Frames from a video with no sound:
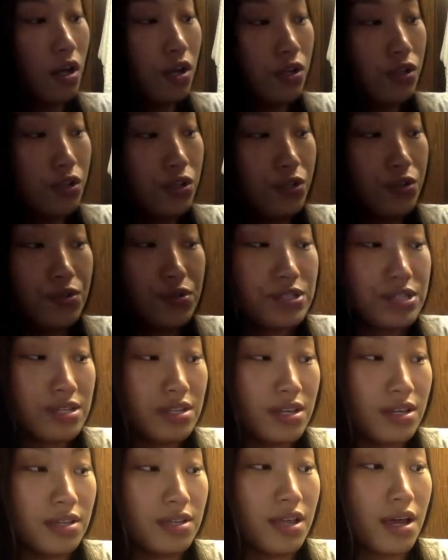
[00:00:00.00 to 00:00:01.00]
You
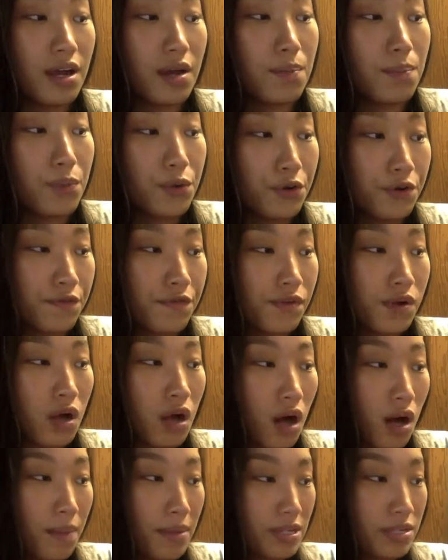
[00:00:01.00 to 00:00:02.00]
see that a beautiful
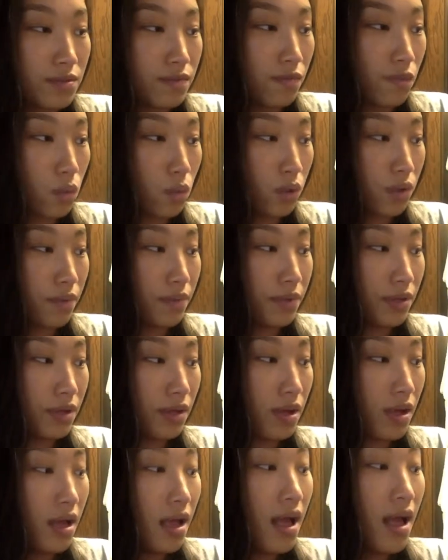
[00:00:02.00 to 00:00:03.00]
cup is formed.
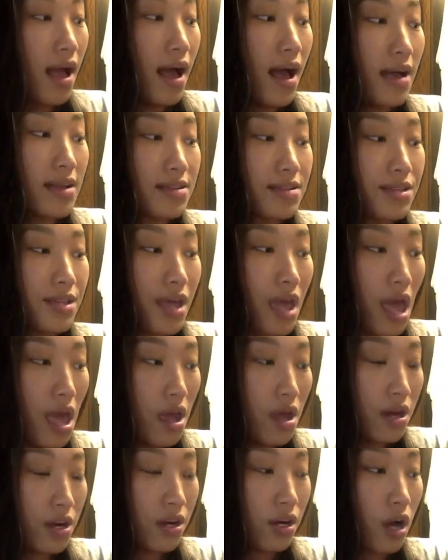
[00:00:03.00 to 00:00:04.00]
As the
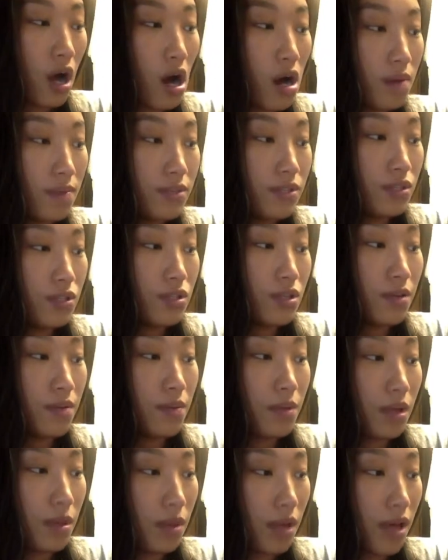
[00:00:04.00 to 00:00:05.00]
air comes to the
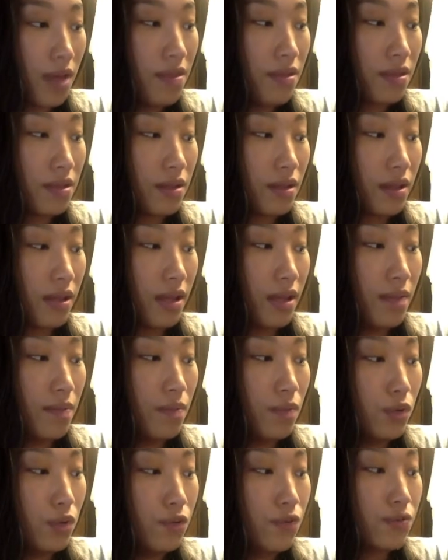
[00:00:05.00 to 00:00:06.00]
candle, it
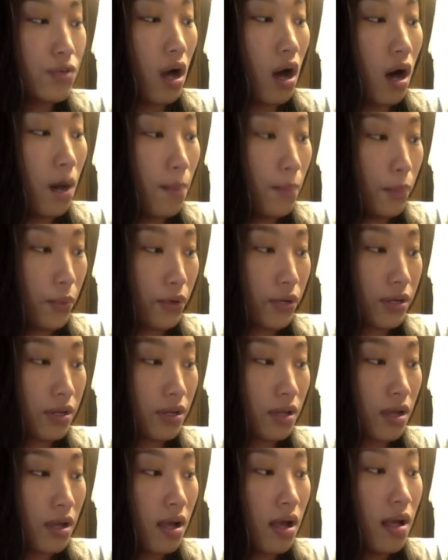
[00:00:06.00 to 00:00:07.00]
moves upward
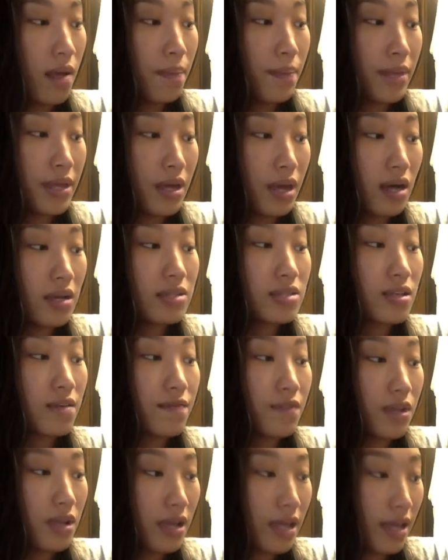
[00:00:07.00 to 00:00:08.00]
because of
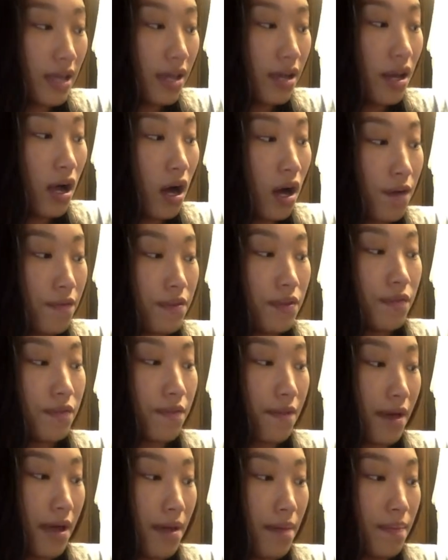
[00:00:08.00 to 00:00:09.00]
the heat of the
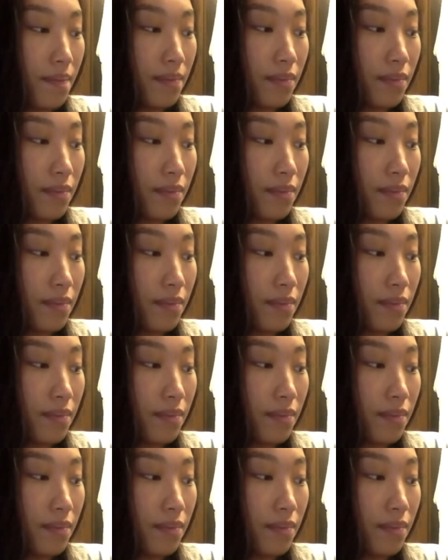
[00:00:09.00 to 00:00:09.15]
flame,